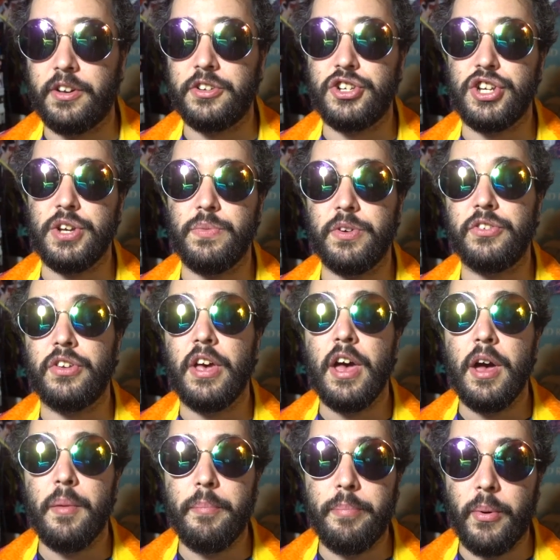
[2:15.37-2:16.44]
She was
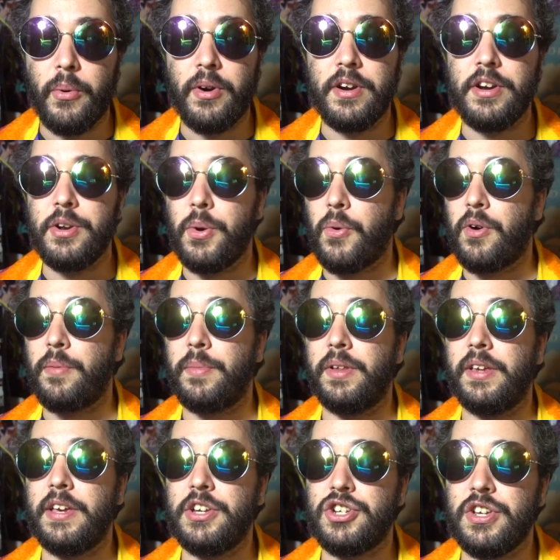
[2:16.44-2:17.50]
born
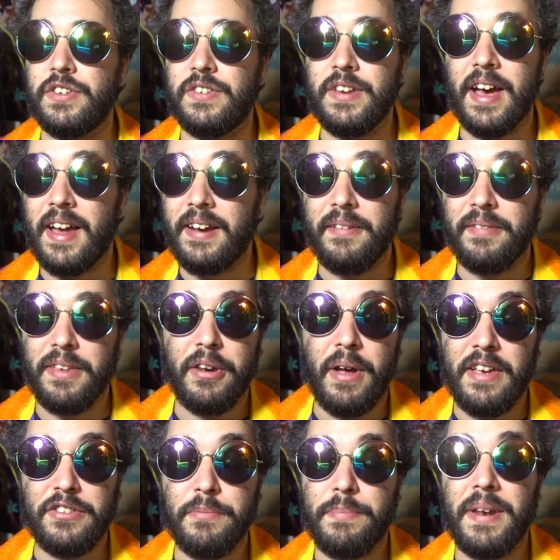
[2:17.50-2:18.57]
normally. She's not,
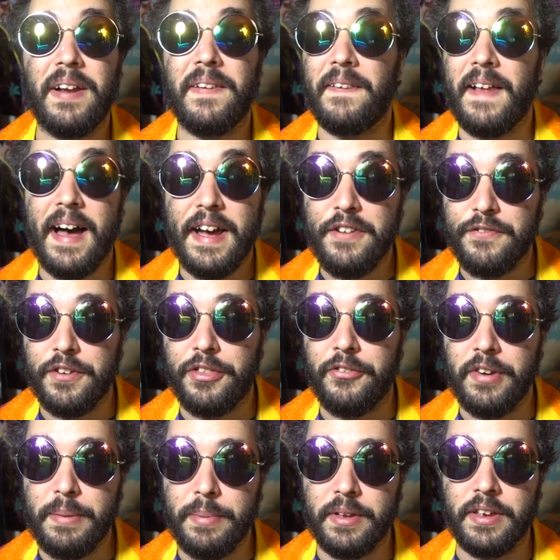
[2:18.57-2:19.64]
hasn't been alive for
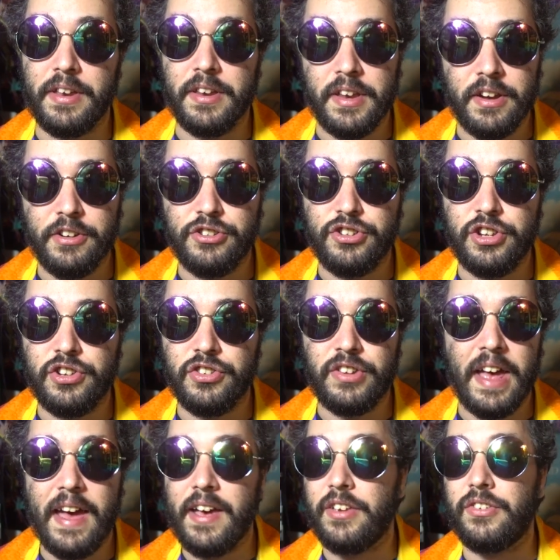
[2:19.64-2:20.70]
3 billion years. She just
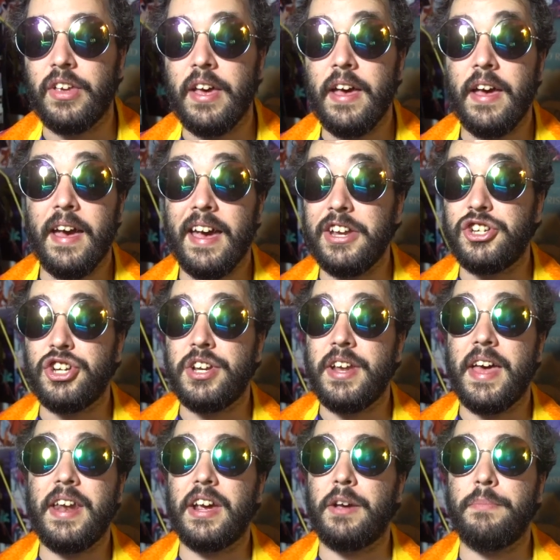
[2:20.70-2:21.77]
has a
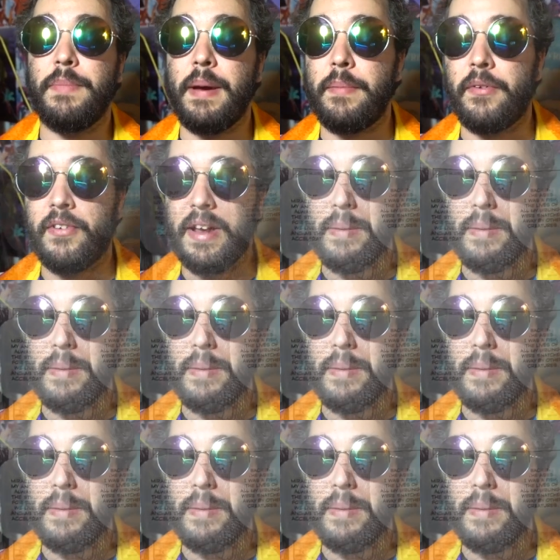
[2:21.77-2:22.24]
genetic memory